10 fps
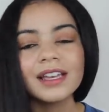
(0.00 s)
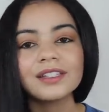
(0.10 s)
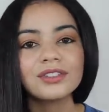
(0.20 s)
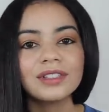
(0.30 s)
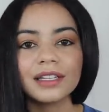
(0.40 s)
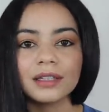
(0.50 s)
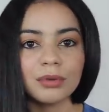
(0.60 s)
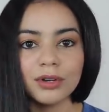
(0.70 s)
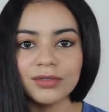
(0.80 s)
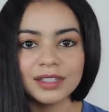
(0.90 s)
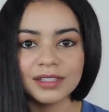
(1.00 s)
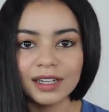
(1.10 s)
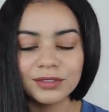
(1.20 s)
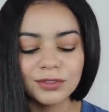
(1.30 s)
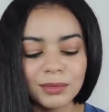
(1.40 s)
It's like the perfect
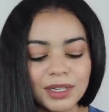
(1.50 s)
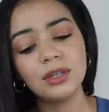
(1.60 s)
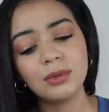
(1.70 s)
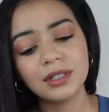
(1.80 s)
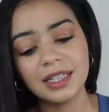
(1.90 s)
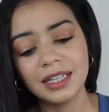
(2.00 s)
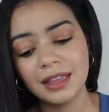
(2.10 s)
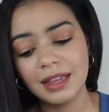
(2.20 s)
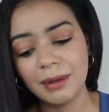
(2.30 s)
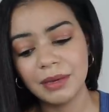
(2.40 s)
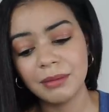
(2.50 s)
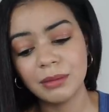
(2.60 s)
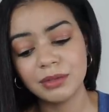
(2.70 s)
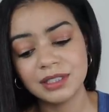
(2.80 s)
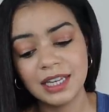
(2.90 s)
size for me. You would think that maybe
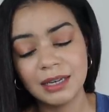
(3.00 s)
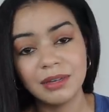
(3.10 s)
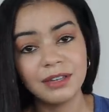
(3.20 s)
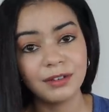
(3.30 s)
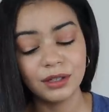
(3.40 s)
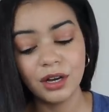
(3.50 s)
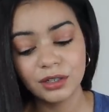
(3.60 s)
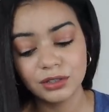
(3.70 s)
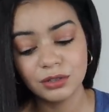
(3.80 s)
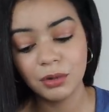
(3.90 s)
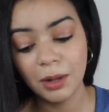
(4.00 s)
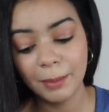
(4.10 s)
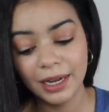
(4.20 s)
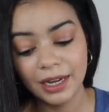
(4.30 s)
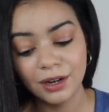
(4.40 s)
it would take me even longer to blow out
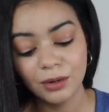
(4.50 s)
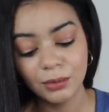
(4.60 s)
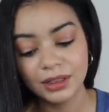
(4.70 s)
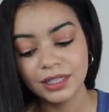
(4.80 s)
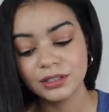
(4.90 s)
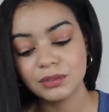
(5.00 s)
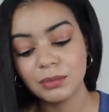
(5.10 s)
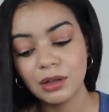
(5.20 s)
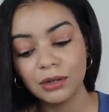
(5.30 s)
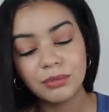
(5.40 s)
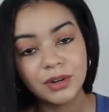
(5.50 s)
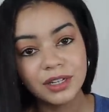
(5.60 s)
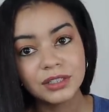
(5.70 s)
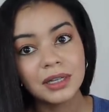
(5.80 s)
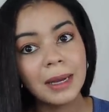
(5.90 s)
my hair with this smaller
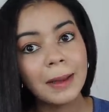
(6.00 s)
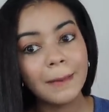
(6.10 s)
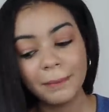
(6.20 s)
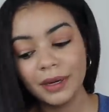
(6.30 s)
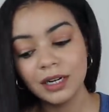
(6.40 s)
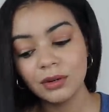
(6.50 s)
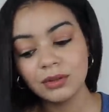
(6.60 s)
brush, but it